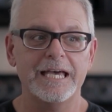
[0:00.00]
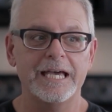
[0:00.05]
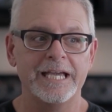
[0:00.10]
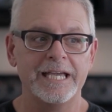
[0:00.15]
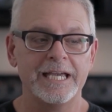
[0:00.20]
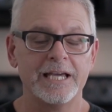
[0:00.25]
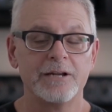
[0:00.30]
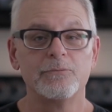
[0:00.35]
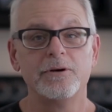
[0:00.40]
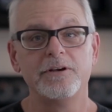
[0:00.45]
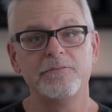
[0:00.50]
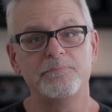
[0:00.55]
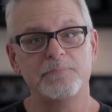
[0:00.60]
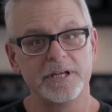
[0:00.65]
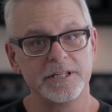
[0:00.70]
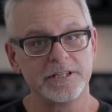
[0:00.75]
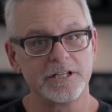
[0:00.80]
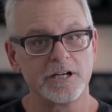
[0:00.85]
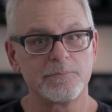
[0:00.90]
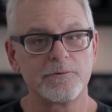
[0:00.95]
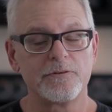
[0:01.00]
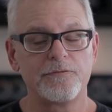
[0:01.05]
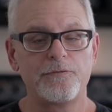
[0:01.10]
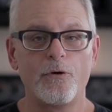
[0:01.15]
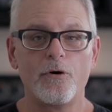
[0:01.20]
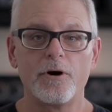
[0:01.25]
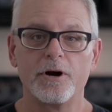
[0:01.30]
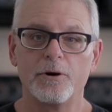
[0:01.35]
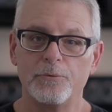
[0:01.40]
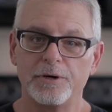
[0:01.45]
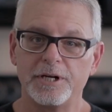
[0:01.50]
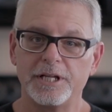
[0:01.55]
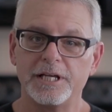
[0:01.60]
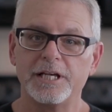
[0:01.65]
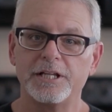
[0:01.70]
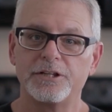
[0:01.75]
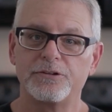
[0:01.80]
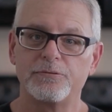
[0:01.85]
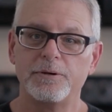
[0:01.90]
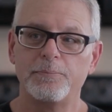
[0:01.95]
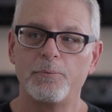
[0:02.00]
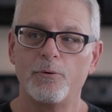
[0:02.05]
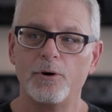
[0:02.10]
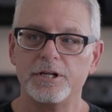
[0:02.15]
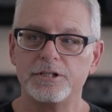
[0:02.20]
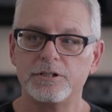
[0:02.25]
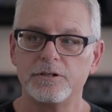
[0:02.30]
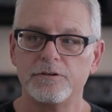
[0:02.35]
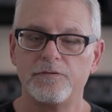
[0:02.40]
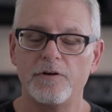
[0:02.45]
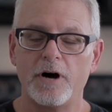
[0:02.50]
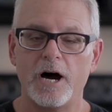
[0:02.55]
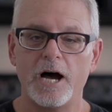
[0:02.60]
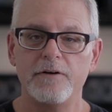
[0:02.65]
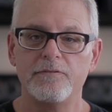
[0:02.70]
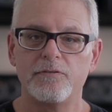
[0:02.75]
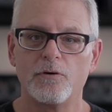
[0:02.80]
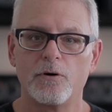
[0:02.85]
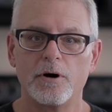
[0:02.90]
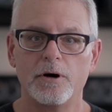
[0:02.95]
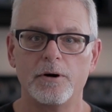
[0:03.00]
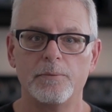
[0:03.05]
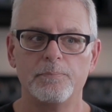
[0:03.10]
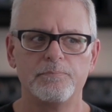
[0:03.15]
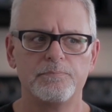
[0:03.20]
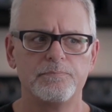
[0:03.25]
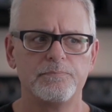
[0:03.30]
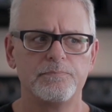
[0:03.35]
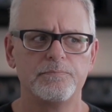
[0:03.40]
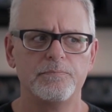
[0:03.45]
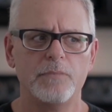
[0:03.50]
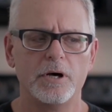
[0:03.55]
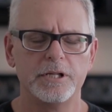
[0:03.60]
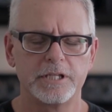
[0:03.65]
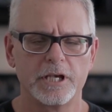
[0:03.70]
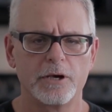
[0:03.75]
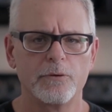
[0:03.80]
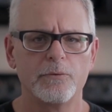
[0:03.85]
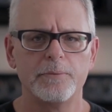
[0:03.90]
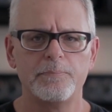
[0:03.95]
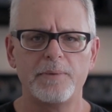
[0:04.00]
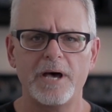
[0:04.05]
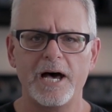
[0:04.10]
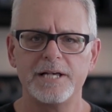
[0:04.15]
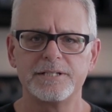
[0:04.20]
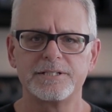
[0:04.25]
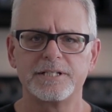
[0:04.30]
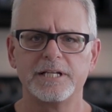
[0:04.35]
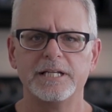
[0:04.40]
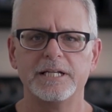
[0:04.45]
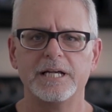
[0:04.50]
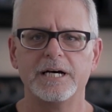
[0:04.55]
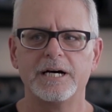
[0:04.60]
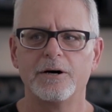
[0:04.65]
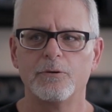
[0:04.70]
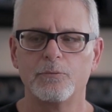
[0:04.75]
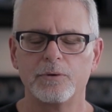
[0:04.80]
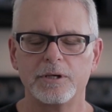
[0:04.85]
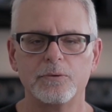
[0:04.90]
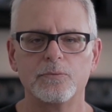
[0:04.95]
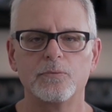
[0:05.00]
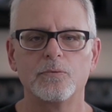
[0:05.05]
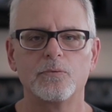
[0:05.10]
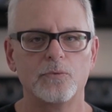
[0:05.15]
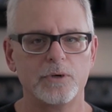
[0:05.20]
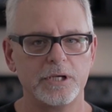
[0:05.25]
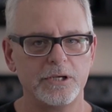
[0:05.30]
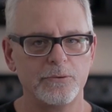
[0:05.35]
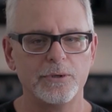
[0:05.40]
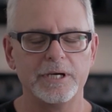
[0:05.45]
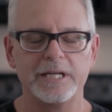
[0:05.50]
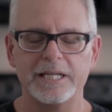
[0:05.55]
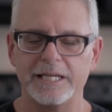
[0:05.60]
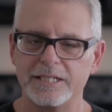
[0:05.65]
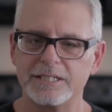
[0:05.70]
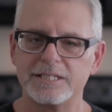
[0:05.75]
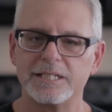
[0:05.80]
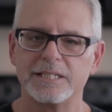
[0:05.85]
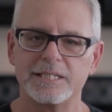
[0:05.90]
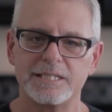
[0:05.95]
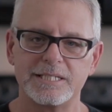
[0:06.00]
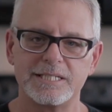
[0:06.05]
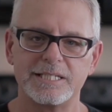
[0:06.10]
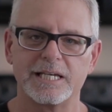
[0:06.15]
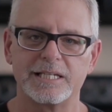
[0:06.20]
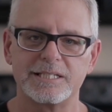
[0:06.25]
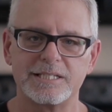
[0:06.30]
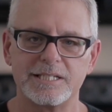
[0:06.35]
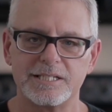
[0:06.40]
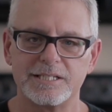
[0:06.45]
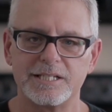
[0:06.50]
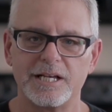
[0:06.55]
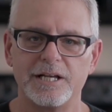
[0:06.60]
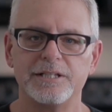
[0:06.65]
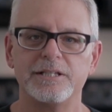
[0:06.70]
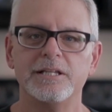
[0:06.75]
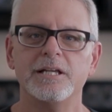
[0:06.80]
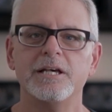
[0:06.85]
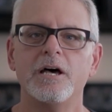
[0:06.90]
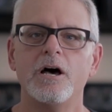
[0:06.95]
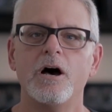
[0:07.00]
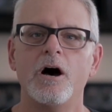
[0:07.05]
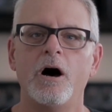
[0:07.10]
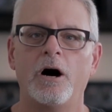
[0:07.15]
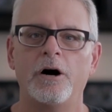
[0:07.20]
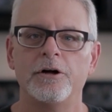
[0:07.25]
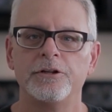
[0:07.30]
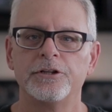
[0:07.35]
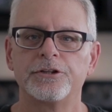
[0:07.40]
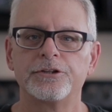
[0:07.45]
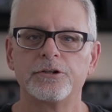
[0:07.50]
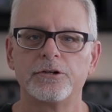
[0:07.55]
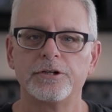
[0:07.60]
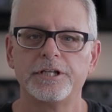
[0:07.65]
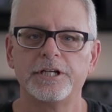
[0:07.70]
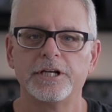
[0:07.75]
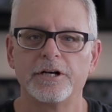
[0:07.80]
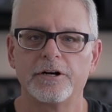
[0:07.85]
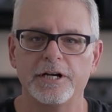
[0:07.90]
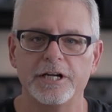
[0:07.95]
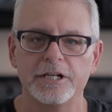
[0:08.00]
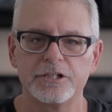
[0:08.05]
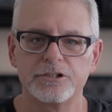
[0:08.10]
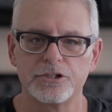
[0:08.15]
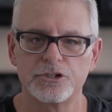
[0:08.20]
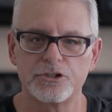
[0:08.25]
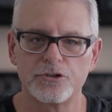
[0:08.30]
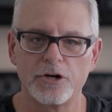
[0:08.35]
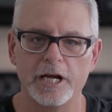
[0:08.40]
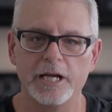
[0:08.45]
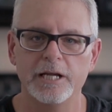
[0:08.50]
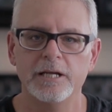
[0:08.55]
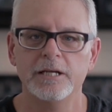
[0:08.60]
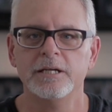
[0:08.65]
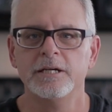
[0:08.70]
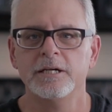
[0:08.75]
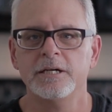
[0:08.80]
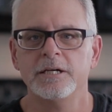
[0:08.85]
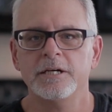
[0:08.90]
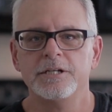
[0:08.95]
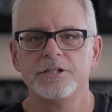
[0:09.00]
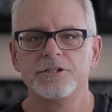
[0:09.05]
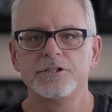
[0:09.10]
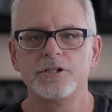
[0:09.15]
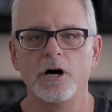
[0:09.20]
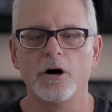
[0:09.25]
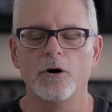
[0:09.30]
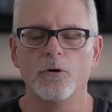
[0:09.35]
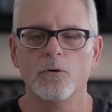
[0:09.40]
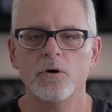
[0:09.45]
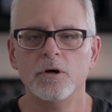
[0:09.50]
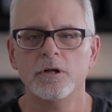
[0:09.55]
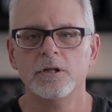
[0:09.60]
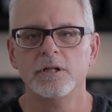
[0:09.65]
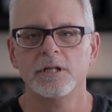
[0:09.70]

And we've been there before. And when it hit 3.25 or I think it went past it. Uh, we we went into the sixes on on the 30-year interest rate. So